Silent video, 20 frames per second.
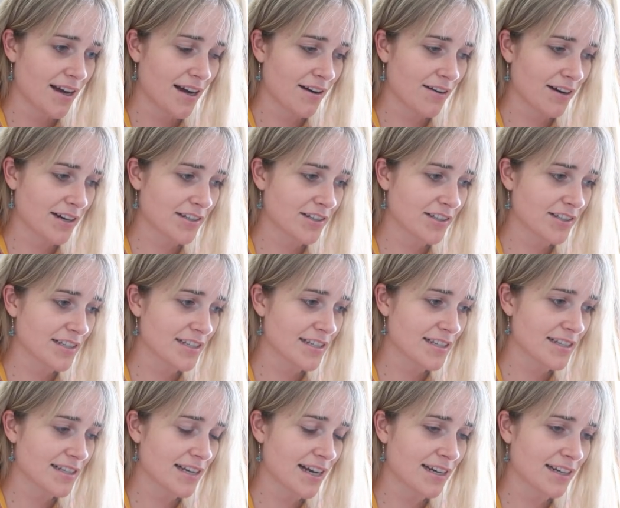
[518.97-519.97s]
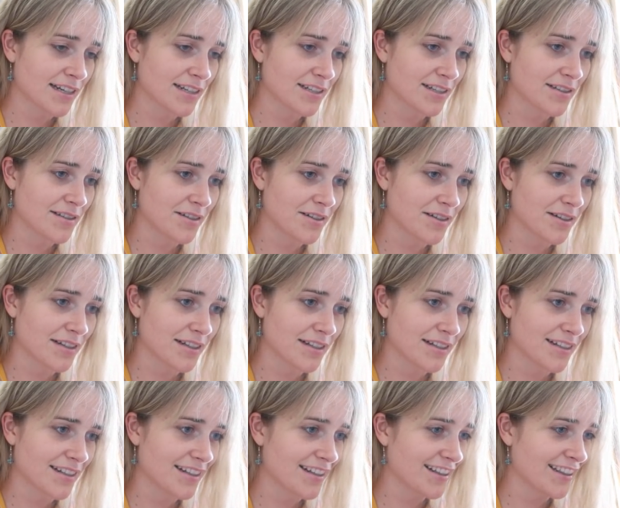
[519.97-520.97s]
are actually starting to look
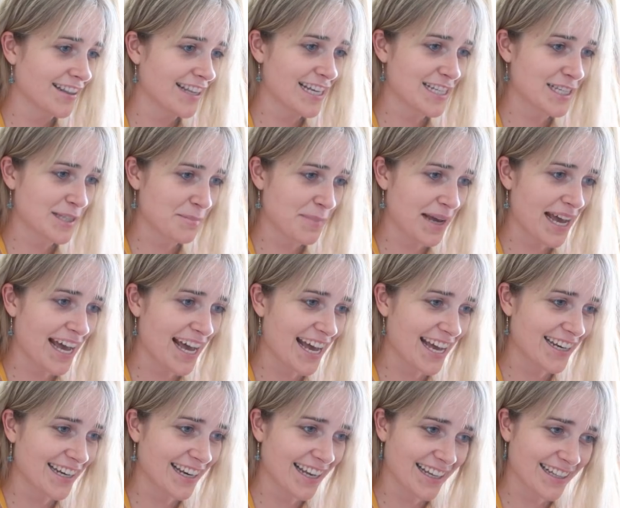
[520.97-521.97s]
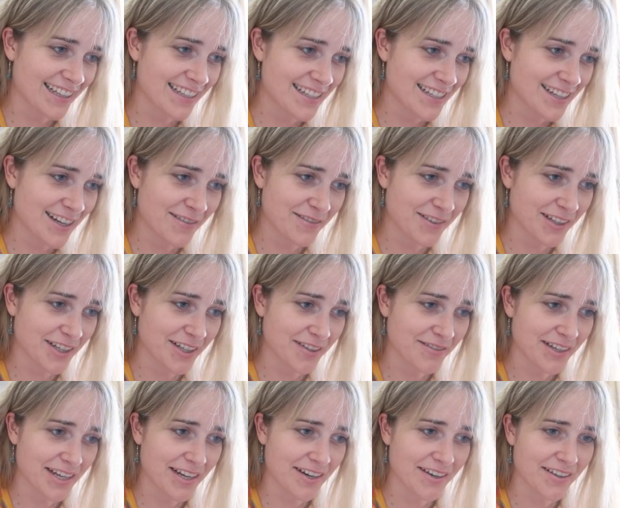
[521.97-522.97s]
less bad. Like, let's go have a look
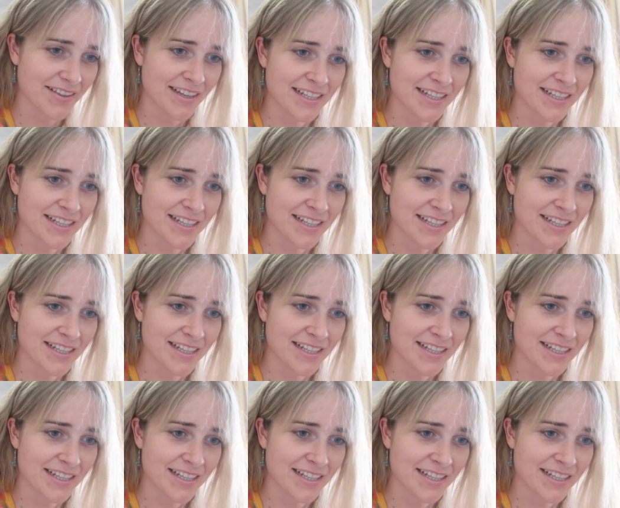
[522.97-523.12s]
over here.